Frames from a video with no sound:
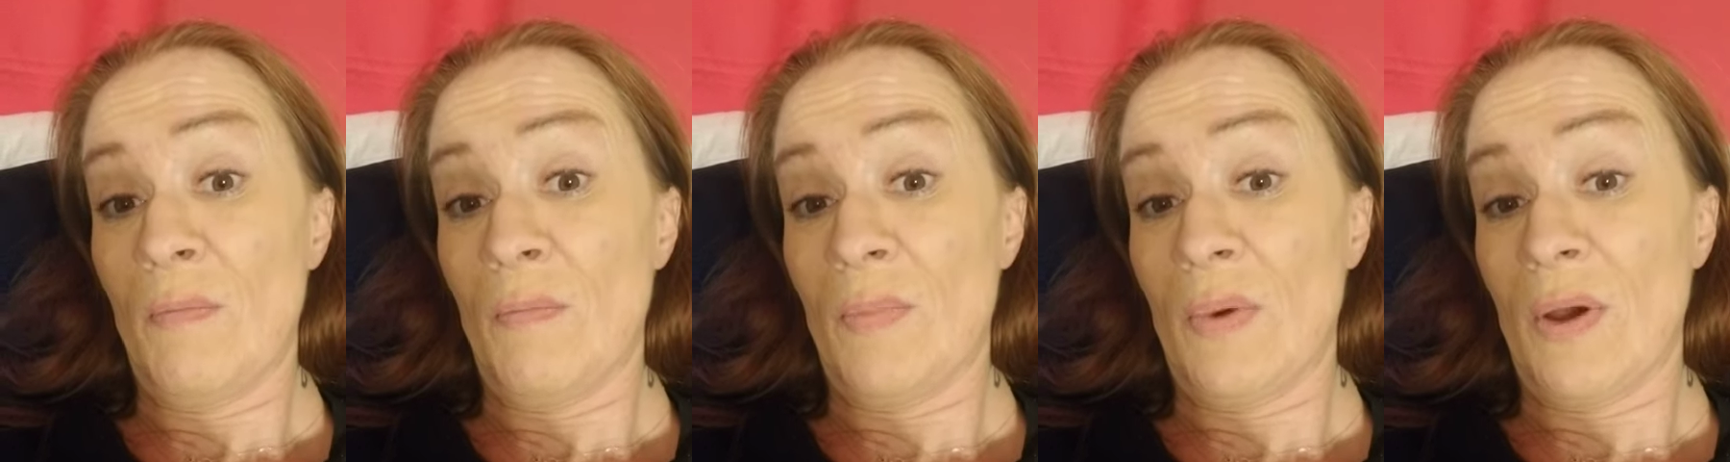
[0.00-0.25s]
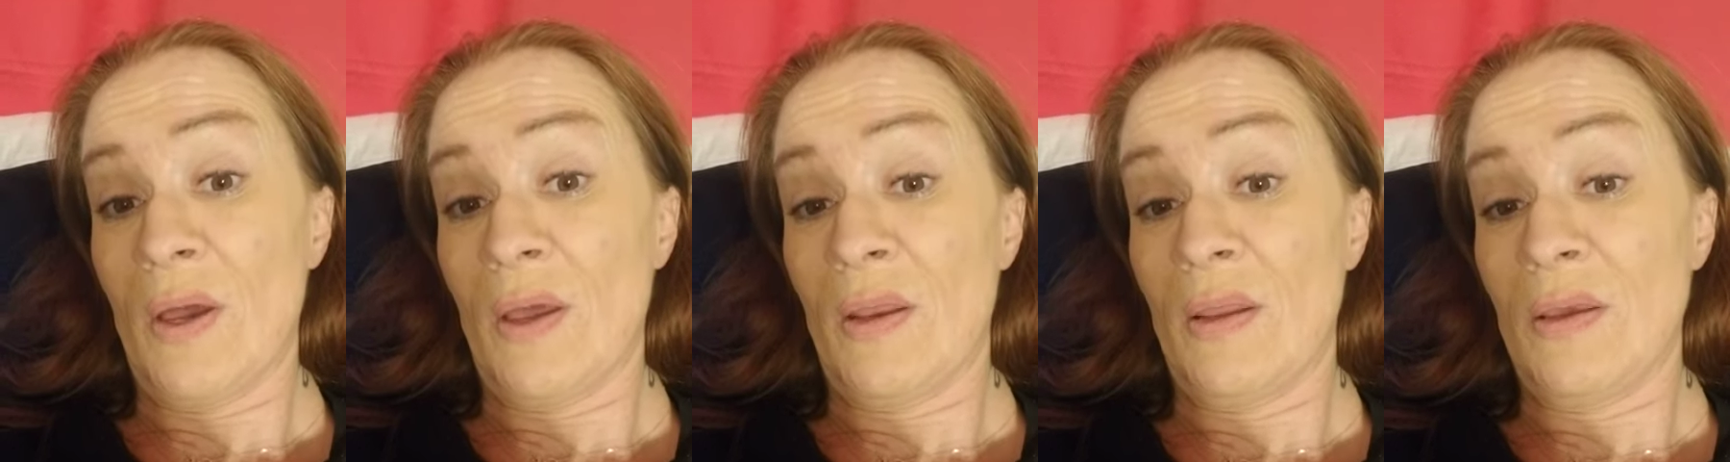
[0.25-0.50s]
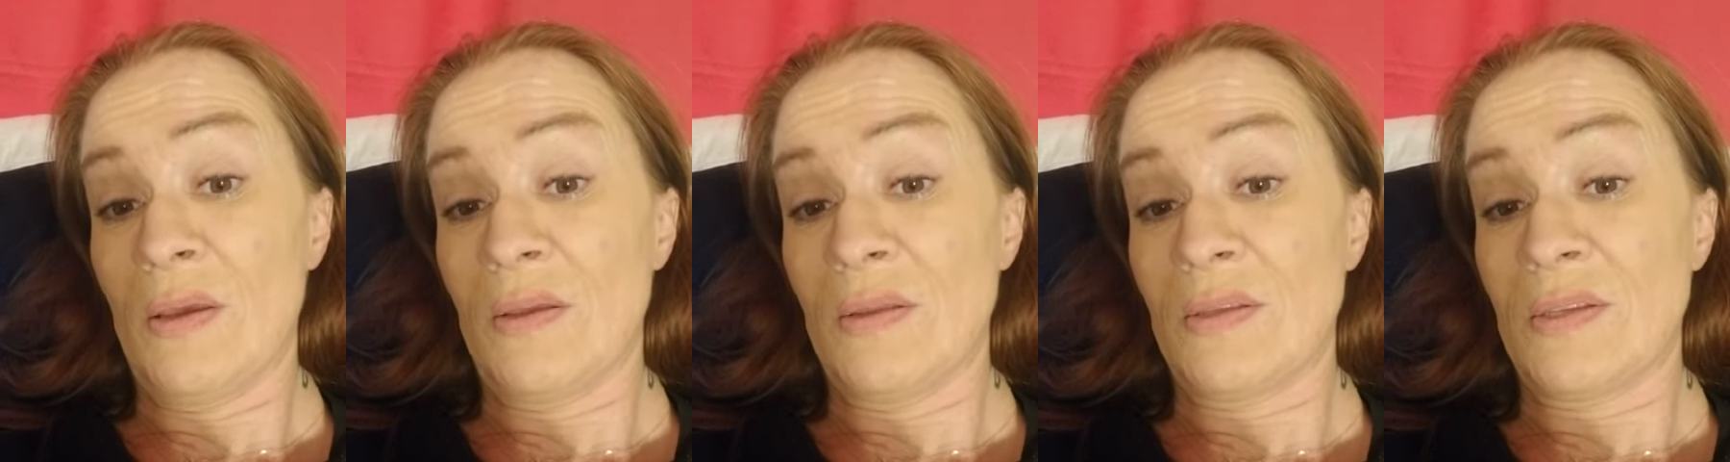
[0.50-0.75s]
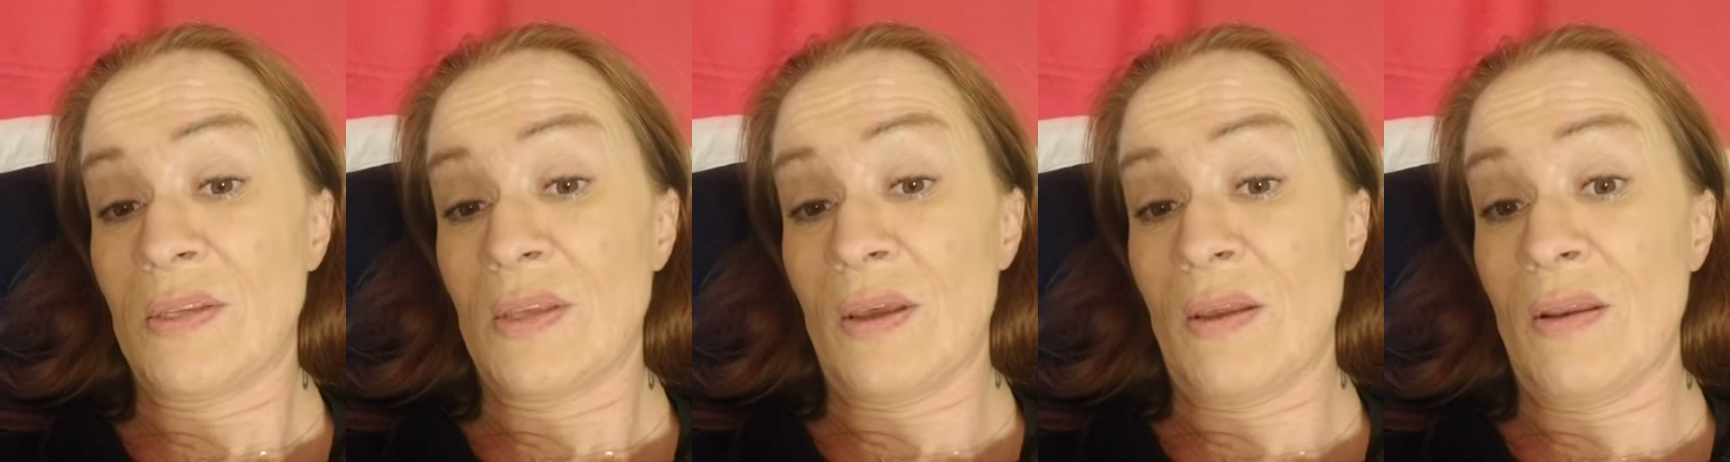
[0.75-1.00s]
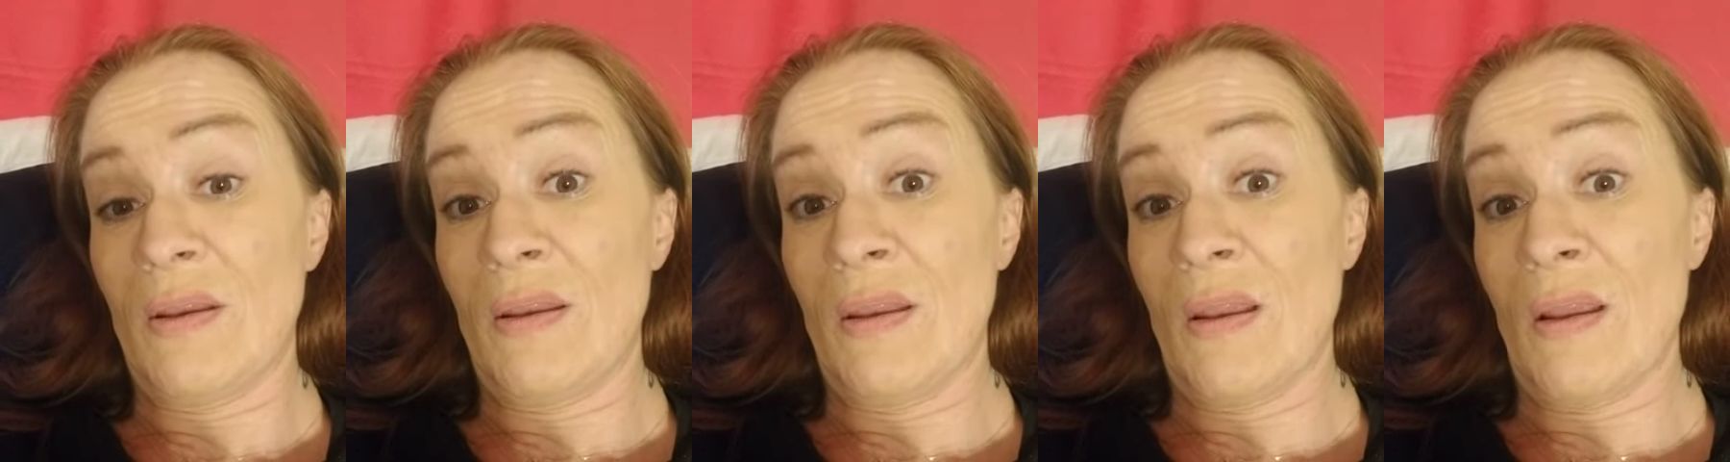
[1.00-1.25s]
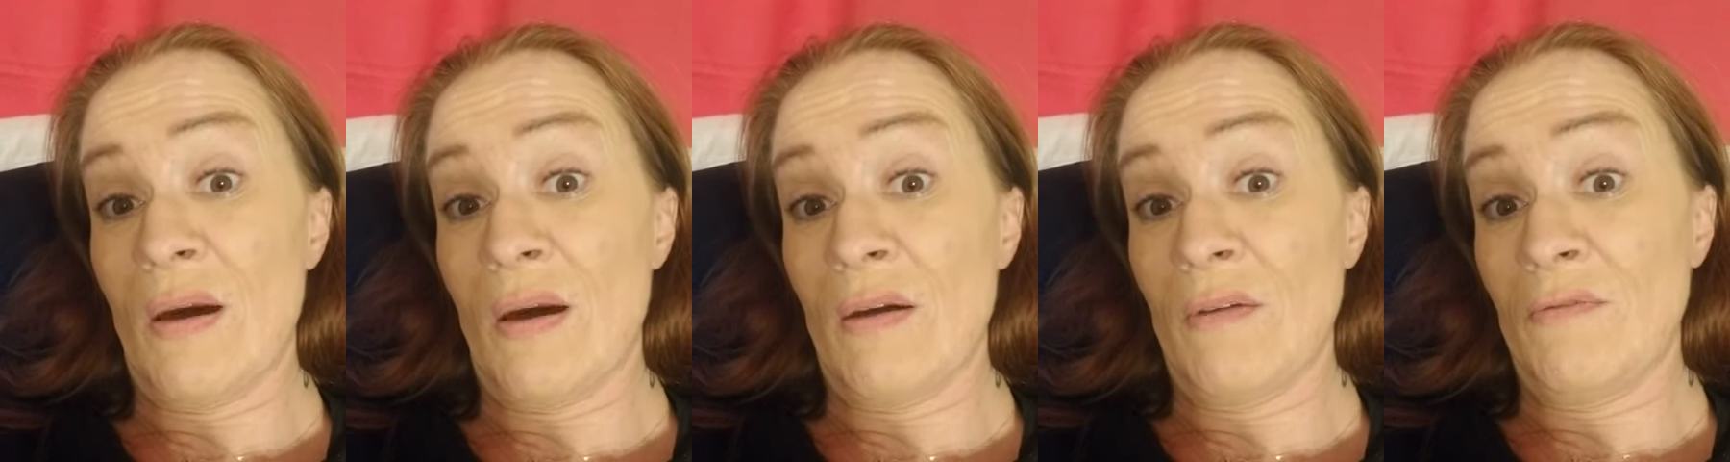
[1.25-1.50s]
but it's
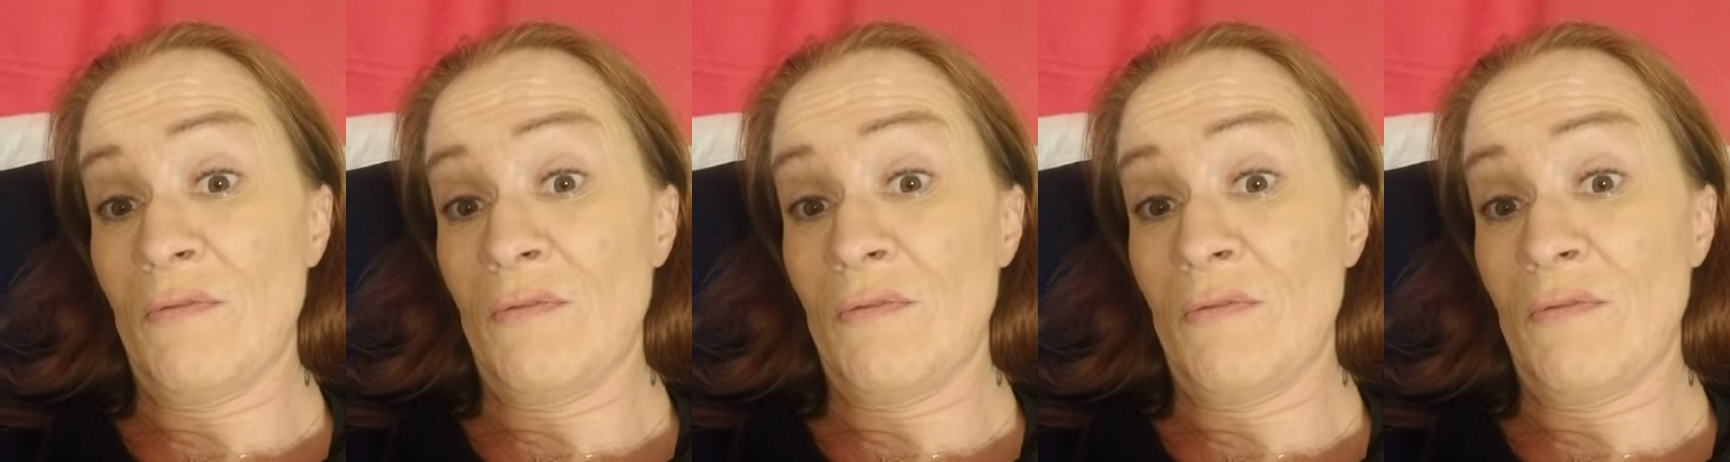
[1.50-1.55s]
not